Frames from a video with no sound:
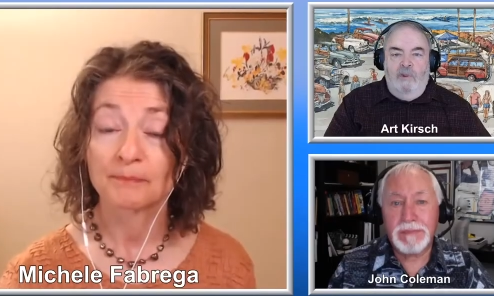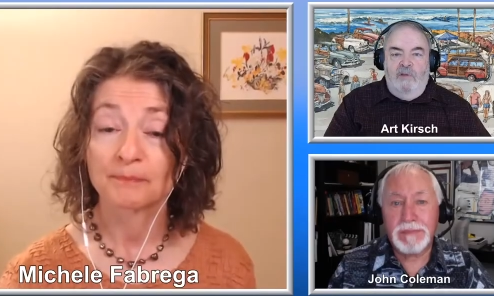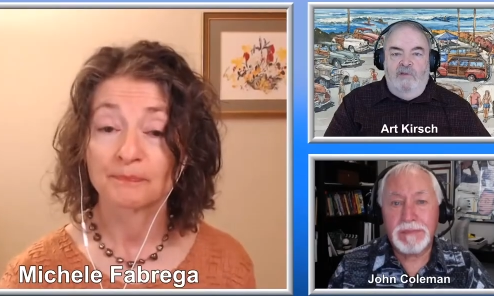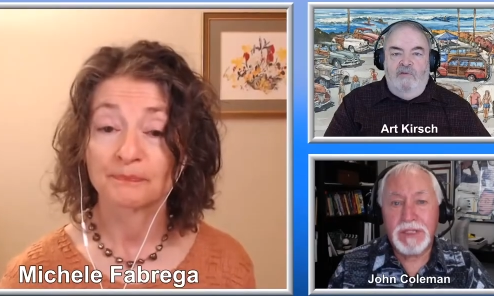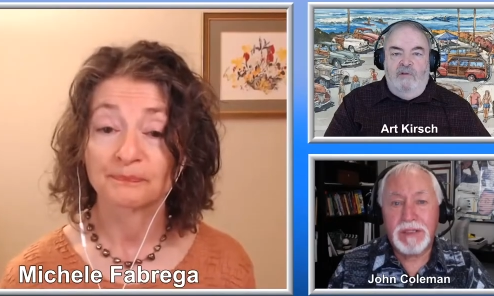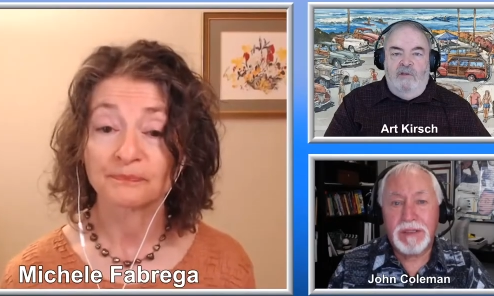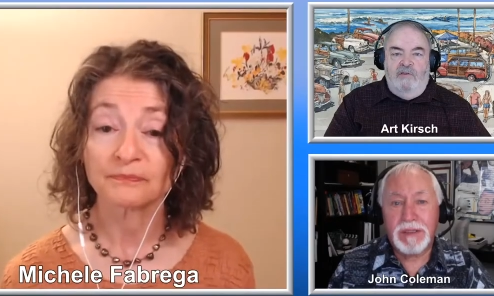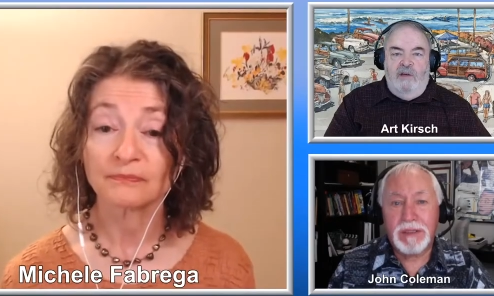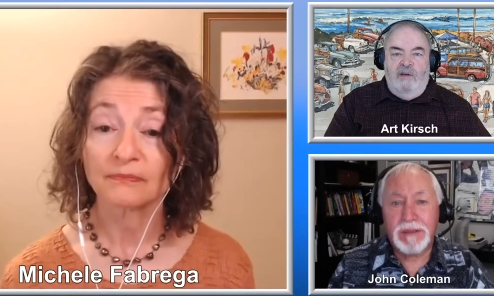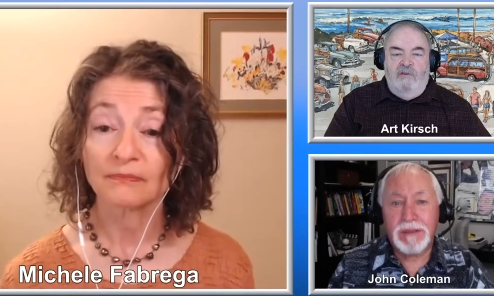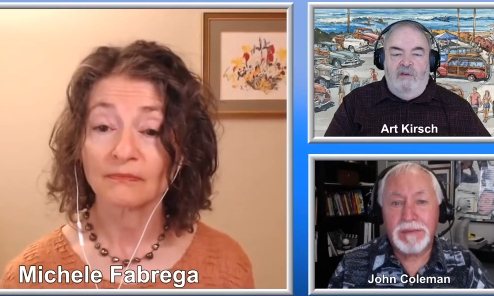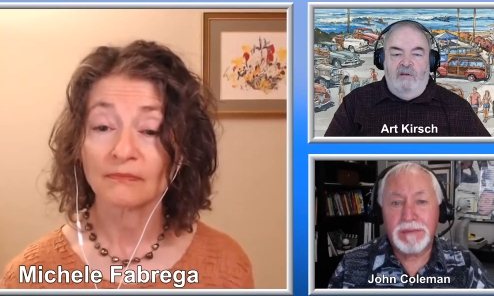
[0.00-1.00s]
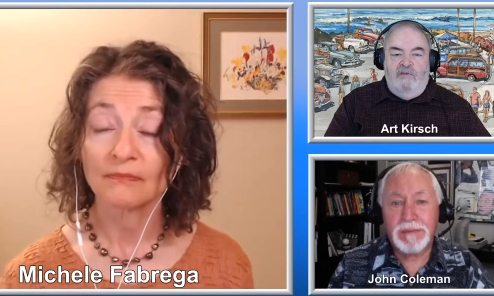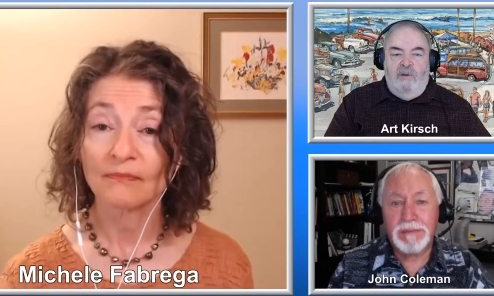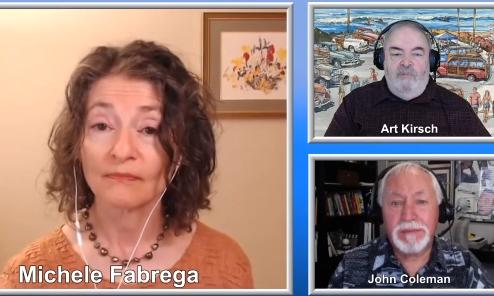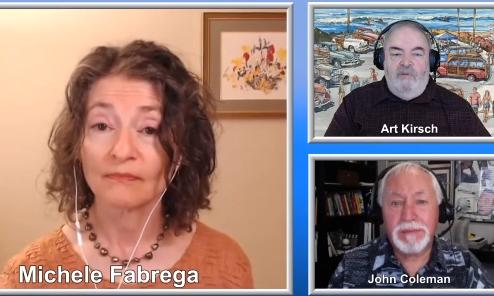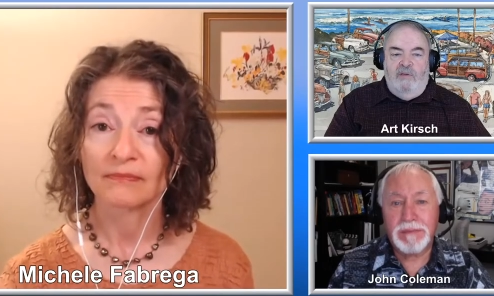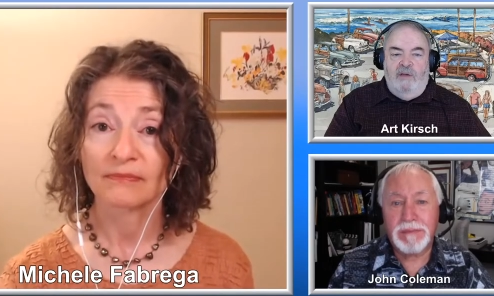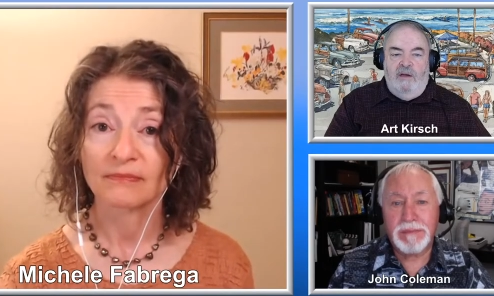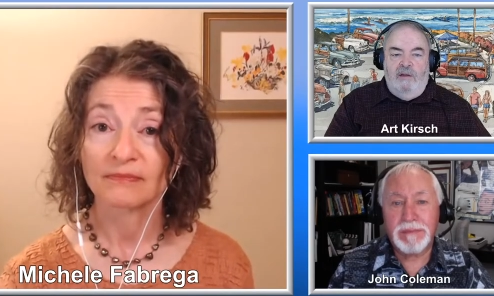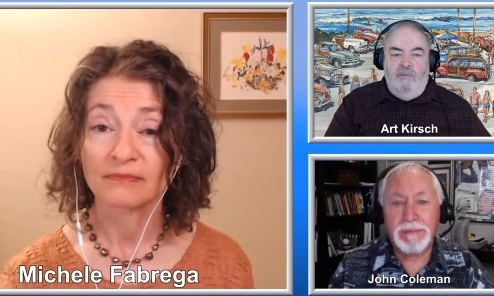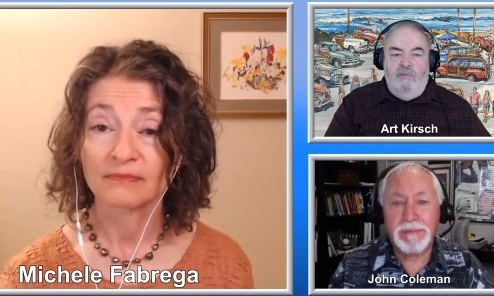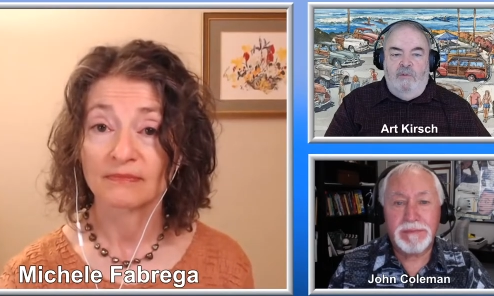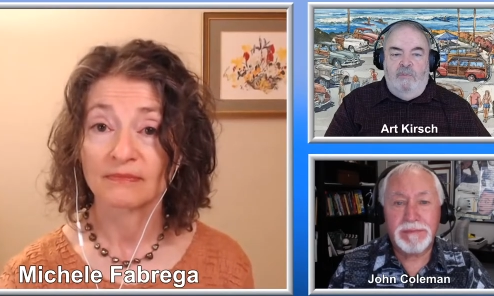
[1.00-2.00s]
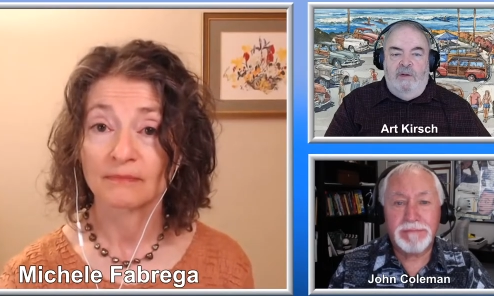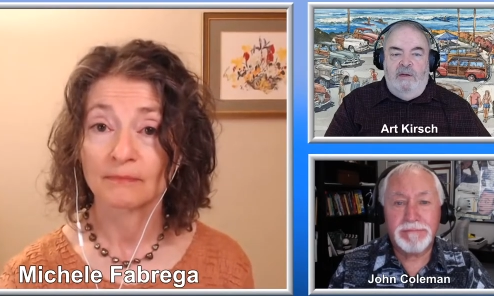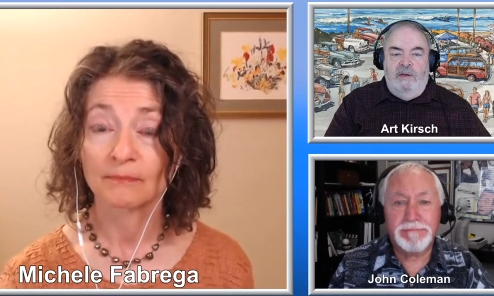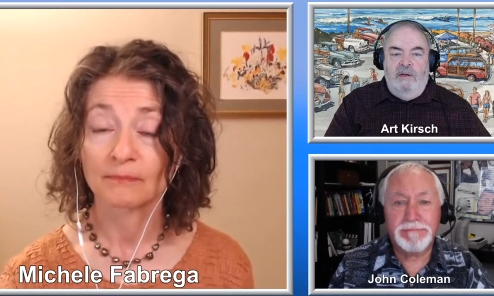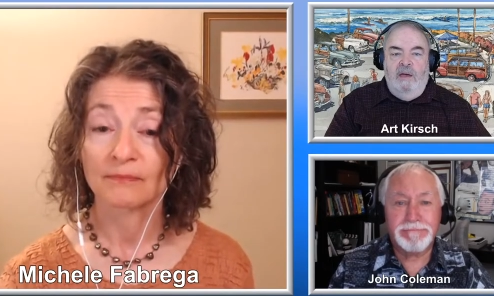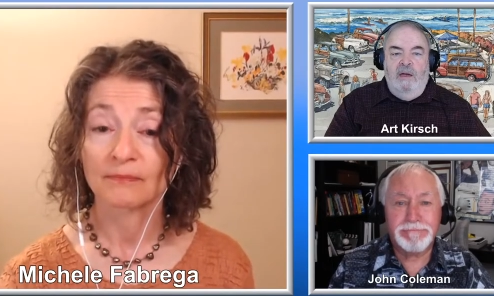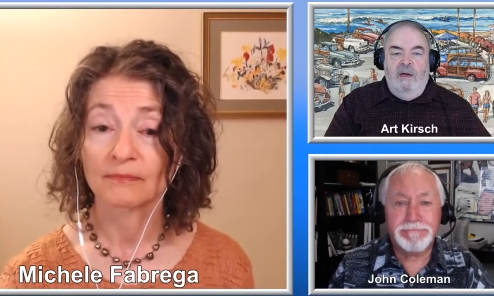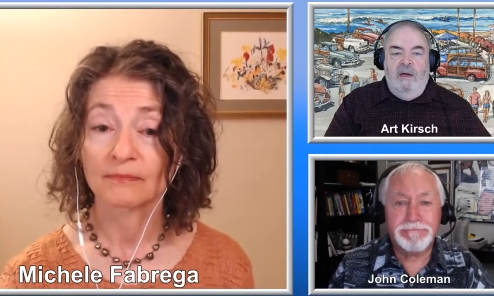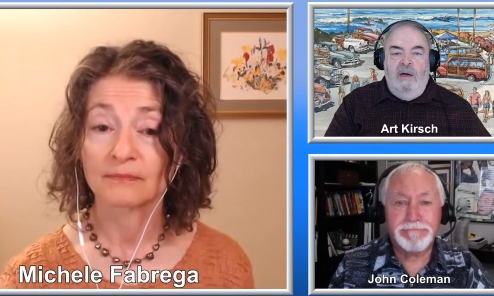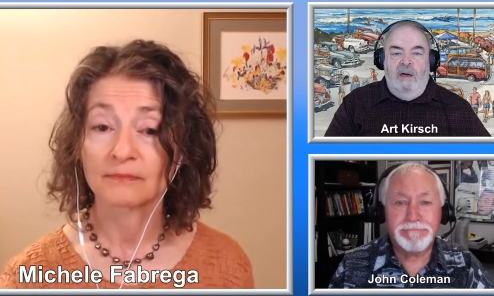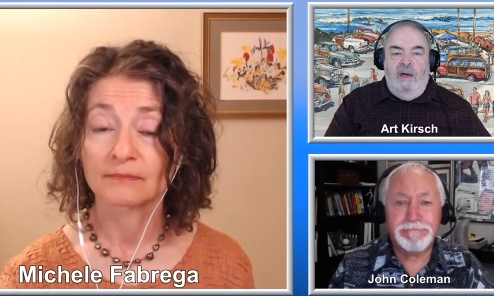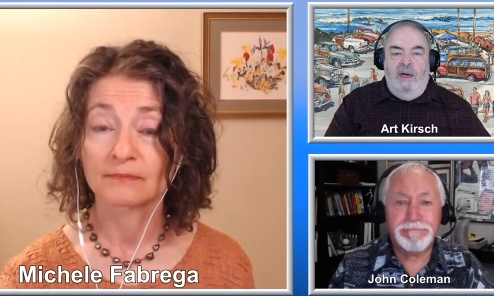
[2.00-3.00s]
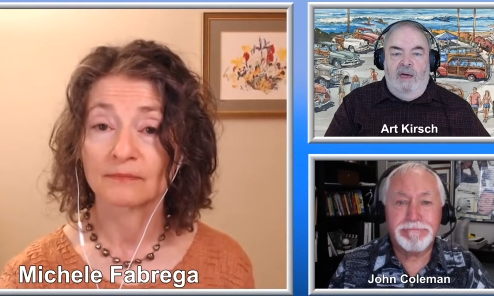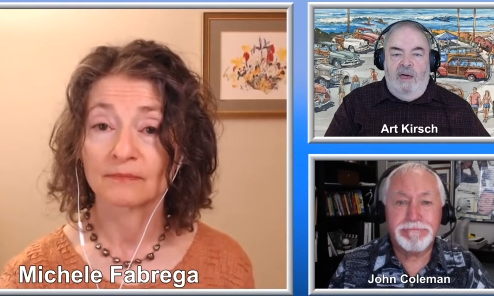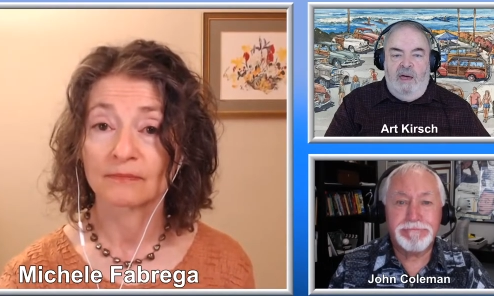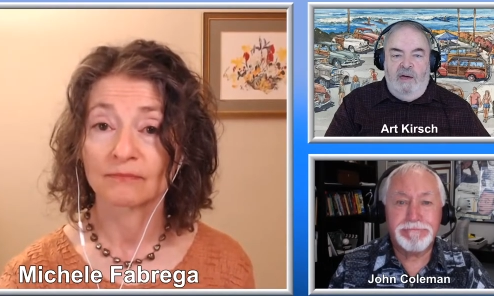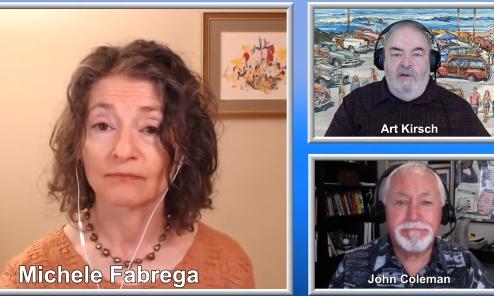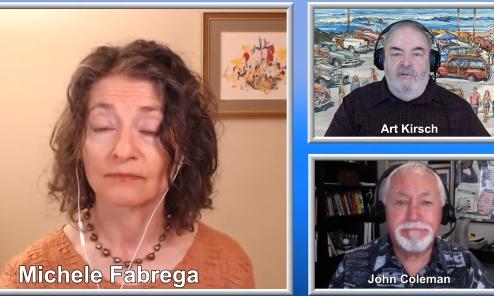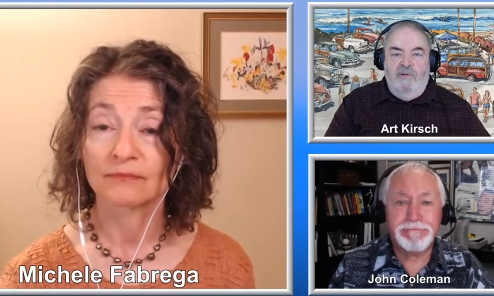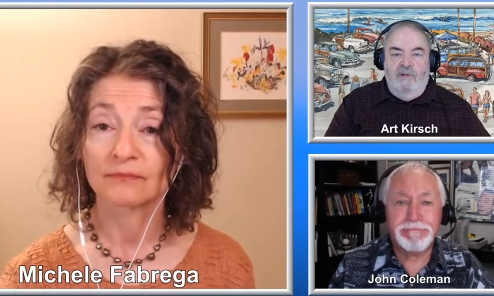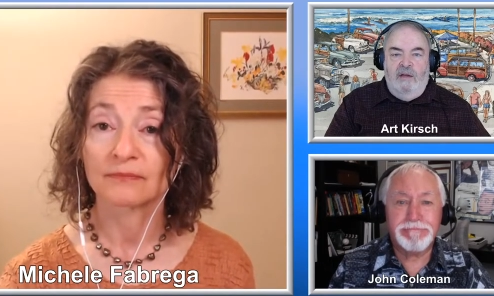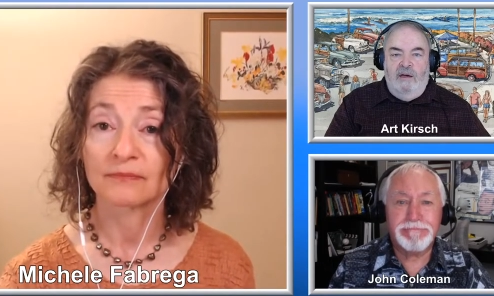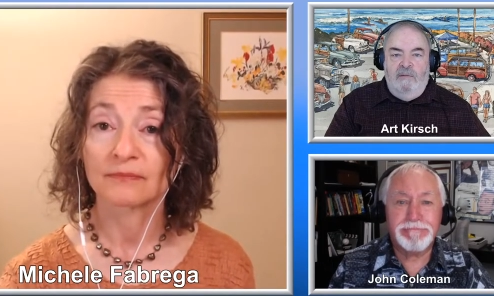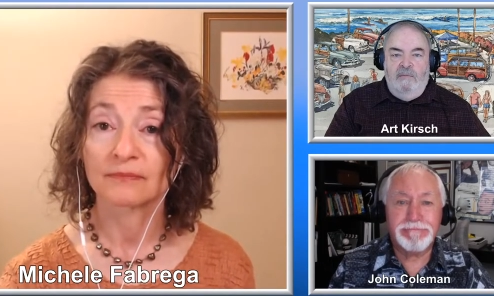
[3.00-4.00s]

Speaker 1: this really sounds like something that would be a heck of a lot